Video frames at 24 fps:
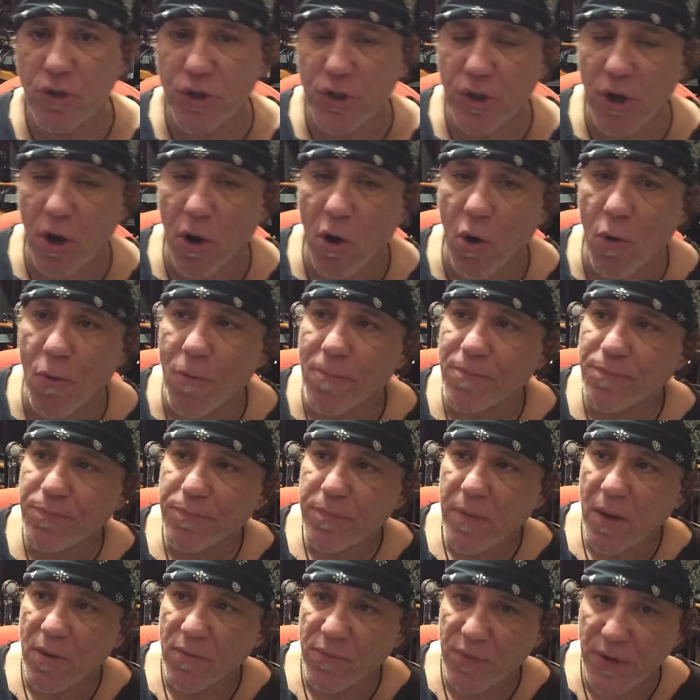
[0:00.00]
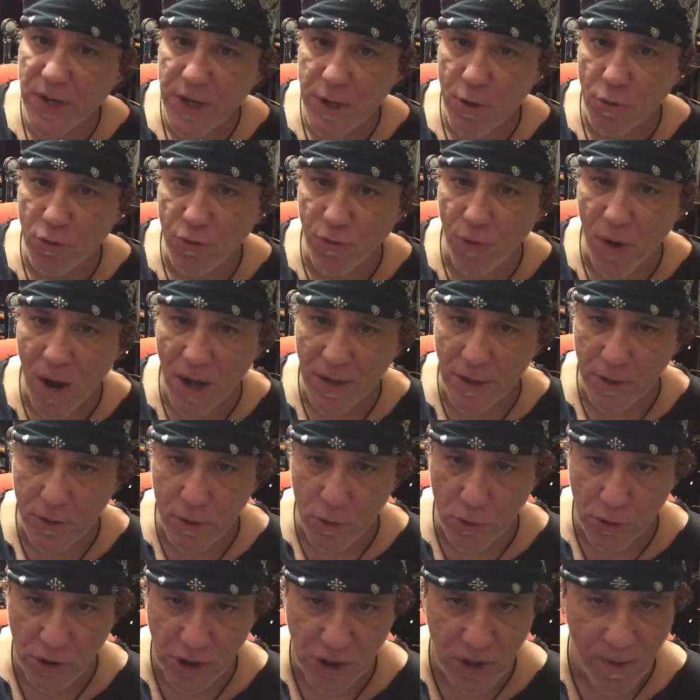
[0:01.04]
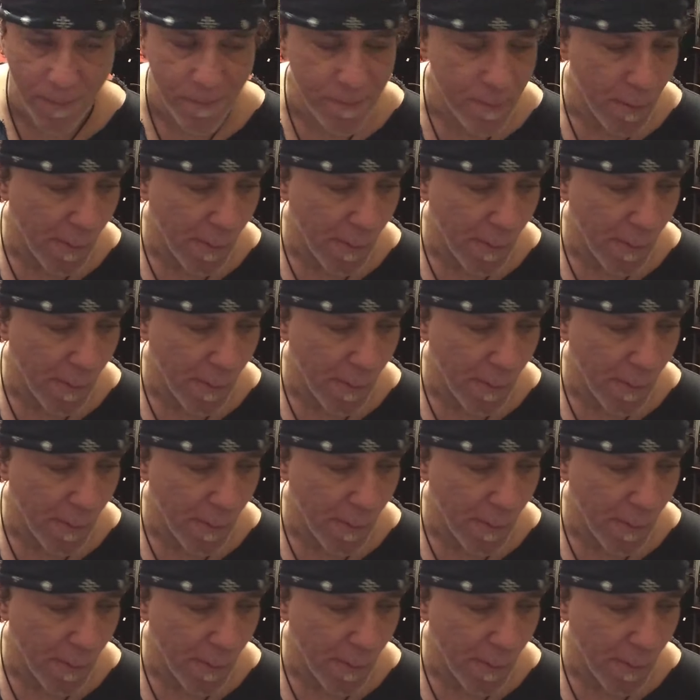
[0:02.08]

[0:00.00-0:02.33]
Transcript: Show Video Chronicles.